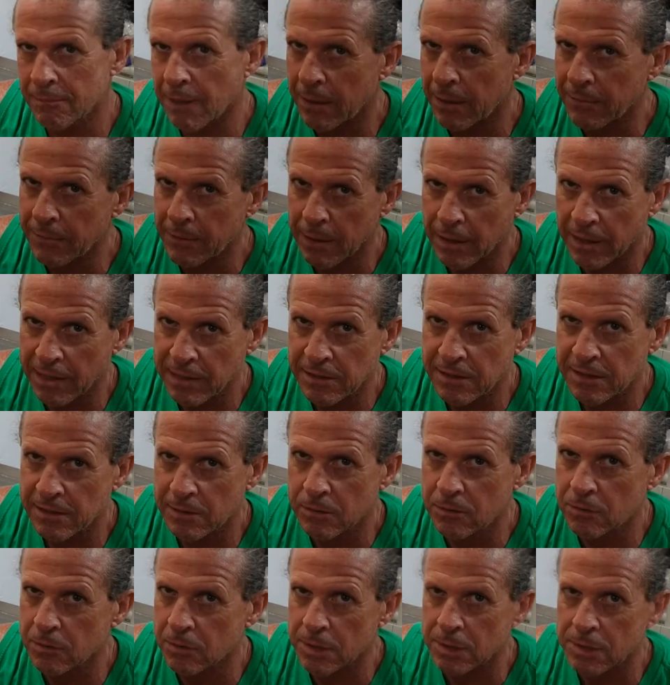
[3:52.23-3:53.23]
around the lights
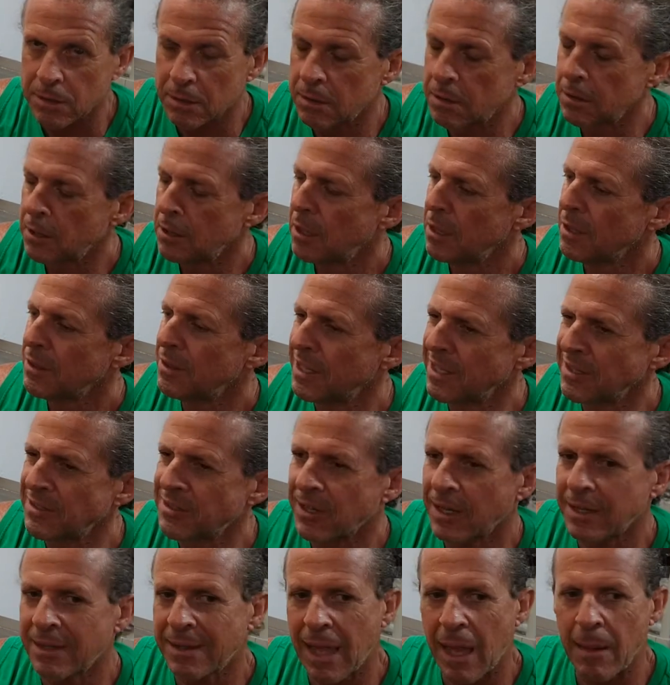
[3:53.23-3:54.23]
and grill,
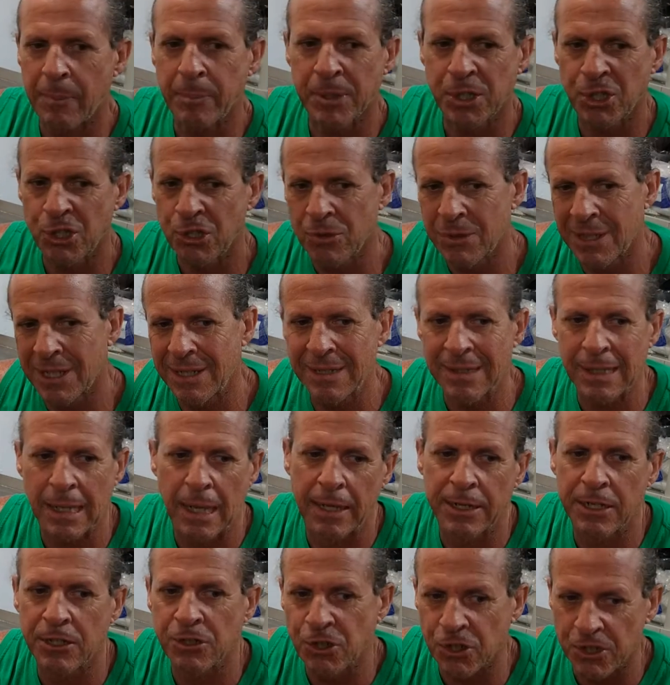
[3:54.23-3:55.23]
things like that. But you can
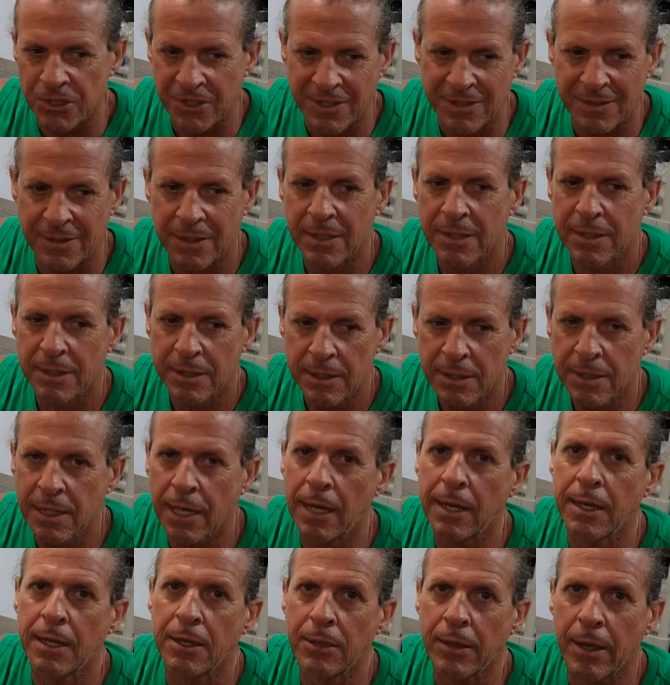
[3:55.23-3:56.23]
kind of just
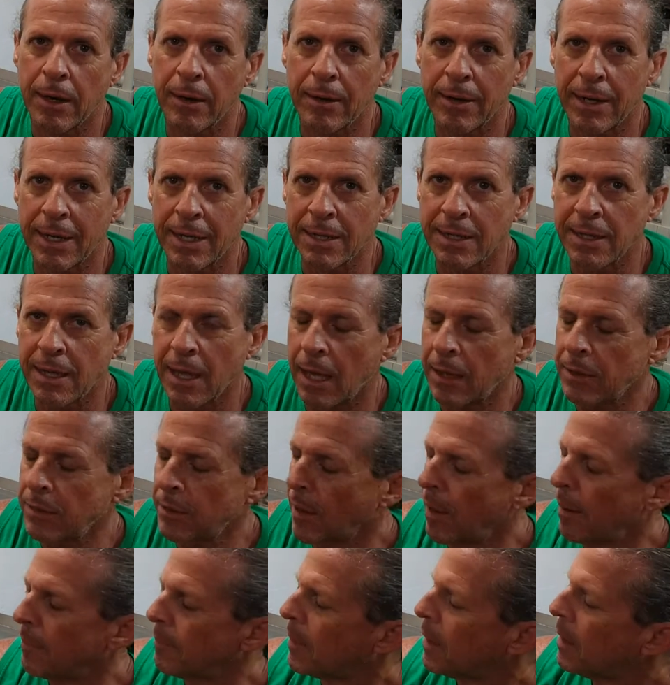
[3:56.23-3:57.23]
get in there and get
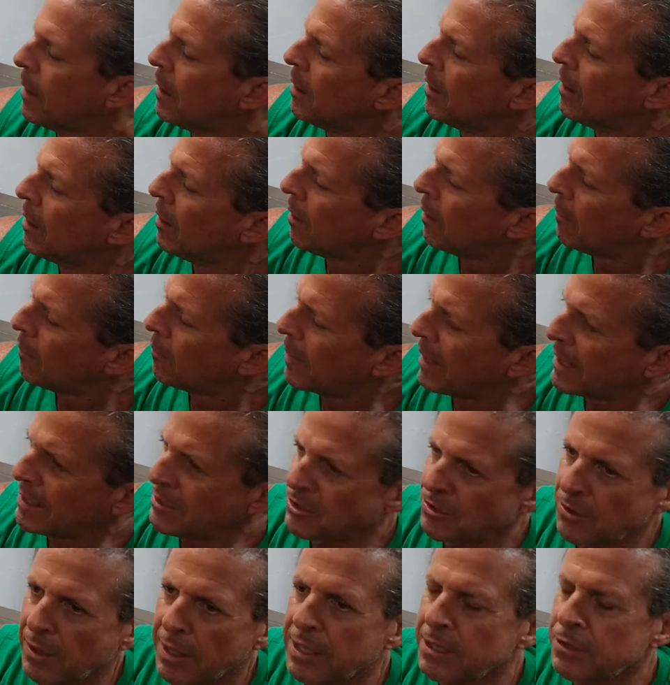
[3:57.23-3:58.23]
them. My
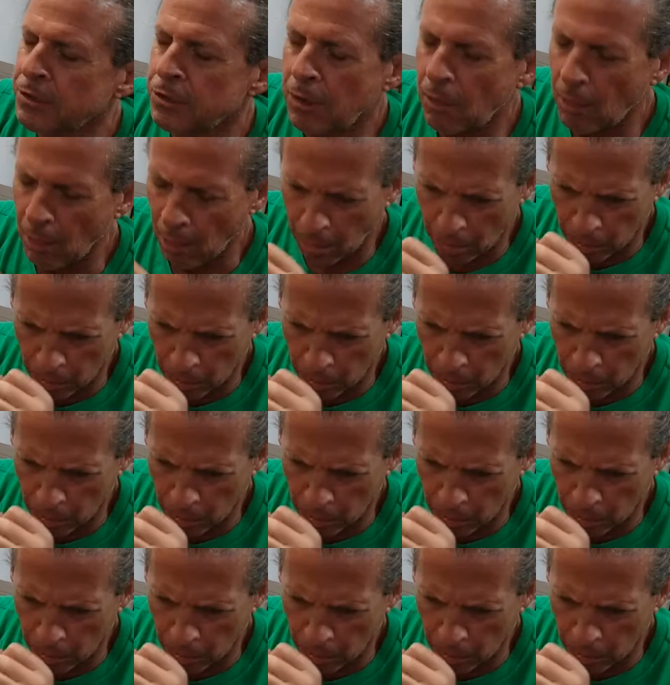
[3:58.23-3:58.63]
strategy,